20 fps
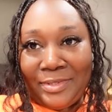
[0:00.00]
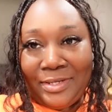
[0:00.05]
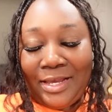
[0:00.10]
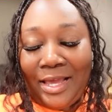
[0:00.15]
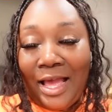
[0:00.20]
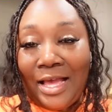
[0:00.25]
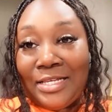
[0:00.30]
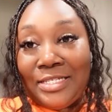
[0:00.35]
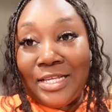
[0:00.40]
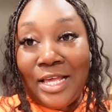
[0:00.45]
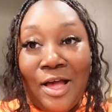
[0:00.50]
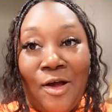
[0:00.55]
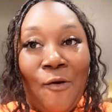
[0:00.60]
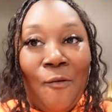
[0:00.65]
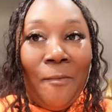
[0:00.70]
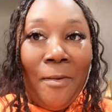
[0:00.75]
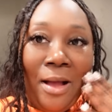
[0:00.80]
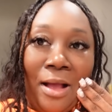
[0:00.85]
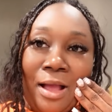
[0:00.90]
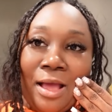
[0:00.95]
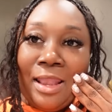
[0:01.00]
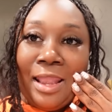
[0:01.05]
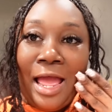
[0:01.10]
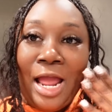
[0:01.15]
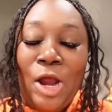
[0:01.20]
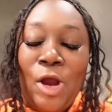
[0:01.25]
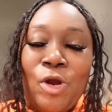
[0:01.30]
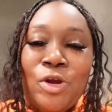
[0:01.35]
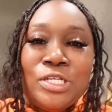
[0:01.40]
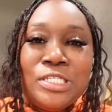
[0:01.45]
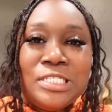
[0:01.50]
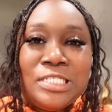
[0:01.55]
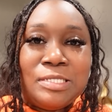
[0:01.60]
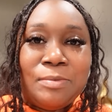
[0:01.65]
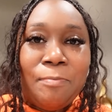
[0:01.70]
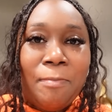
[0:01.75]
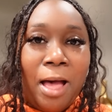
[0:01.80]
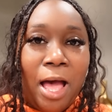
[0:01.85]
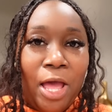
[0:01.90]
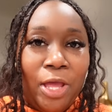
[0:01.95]
Guys, oh my, like her
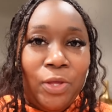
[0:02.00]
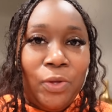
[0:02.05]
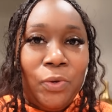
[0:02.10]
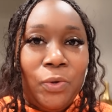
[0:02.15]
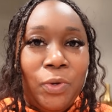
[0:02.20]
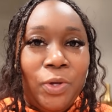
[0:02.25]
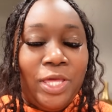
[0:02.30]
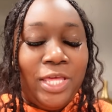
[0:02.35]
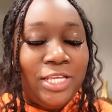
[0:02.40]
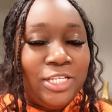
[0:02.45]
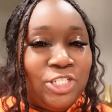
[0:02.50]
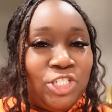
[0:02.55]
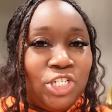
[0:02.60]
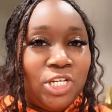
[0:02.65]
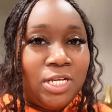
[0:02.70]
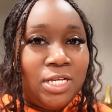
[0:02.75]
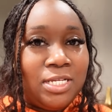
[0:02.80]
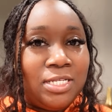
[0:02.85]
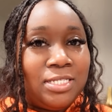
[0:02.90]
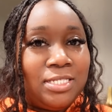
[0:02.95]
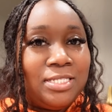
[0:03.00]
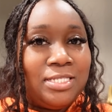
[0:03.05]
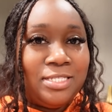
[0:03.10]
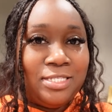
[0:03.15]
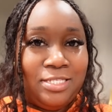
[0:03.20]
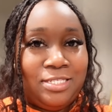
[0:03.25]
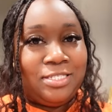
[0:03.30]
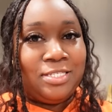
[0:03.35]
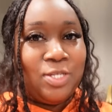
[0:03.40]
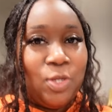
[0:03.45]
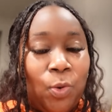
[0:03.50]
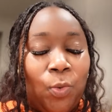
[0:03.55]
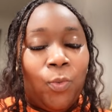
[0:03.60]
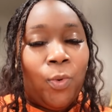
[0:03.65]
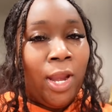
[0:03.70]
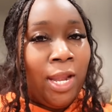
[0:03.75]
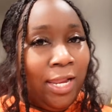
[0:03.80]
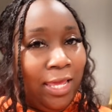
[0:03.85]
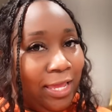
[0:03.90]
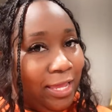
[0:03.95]
smile is just
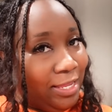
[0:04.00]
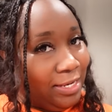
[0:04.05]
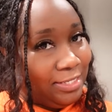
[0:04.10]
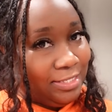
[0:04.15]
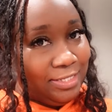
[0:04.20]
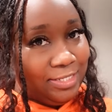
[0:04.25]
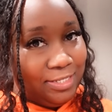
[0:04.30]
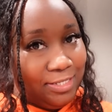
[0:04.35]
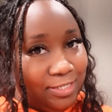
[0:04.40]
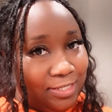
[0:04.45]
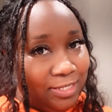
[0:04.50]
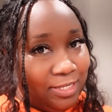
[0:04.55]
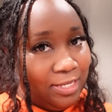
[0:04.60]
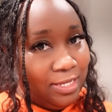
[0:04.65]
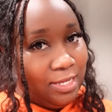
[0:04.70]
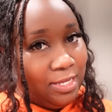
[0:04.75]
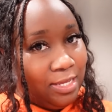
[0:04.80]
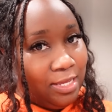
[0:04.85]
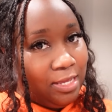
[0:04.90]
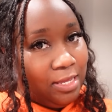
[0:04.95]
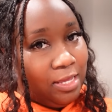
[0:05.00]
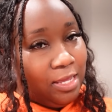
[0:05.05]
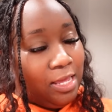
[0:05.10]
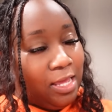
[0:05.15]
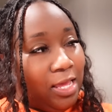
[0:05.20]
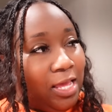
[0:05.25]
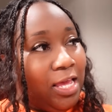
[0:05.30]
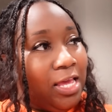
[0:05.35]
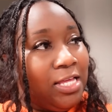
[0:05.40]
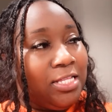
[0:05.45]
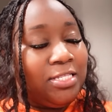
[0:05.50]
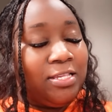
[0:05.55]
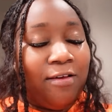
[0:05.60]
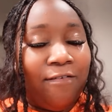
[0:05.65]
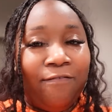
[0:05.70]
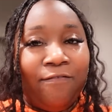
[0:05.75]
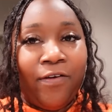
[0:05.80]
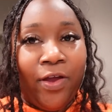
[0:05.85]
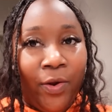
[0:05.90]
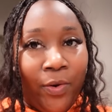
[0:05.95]
radiant. It's
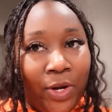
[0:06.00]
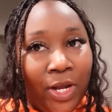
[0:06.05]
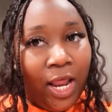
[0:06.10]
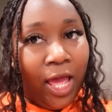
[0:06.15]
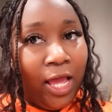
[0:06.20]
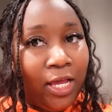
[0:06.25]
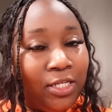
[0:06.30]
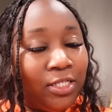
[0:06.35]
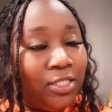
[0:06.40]
very nice.